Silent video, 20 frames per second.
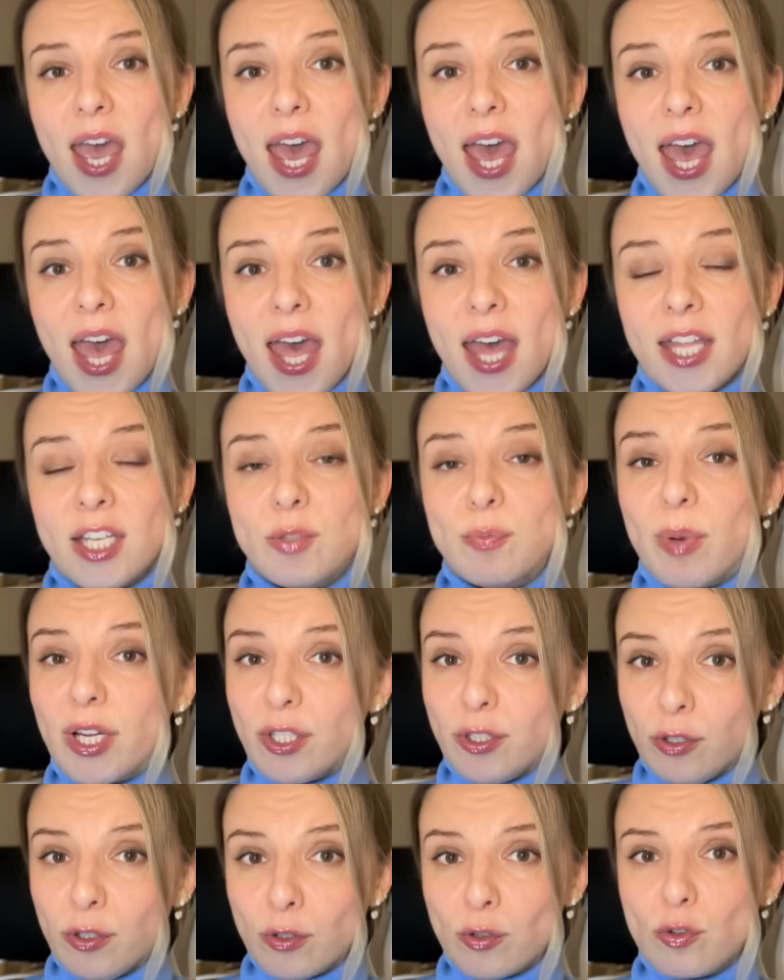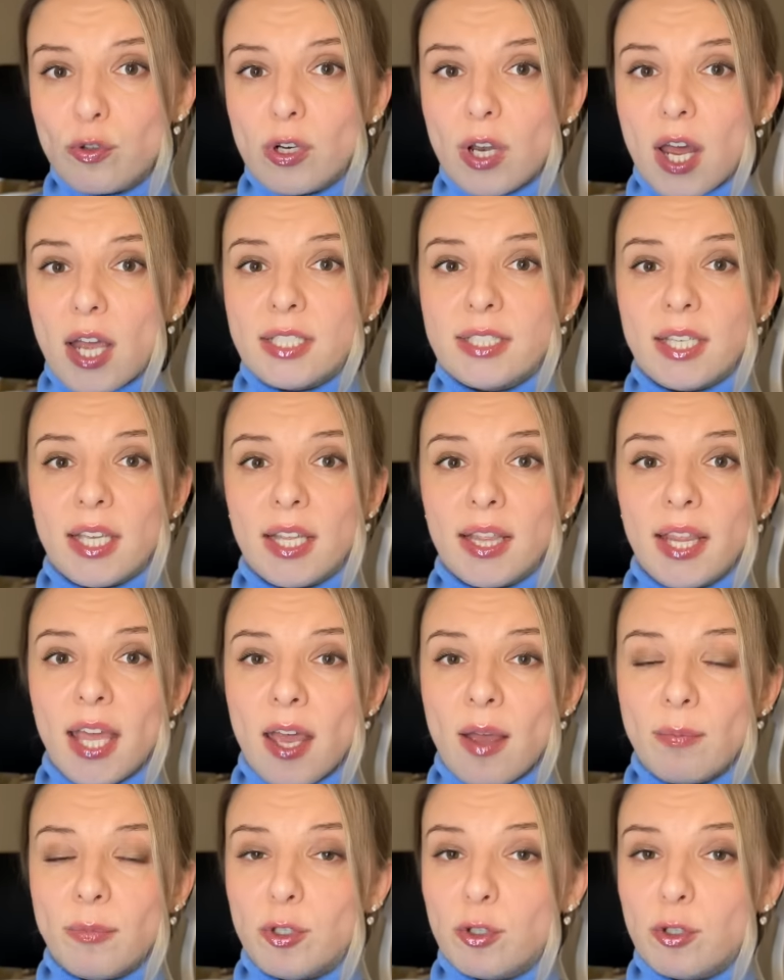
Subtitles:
And by neutralizing them,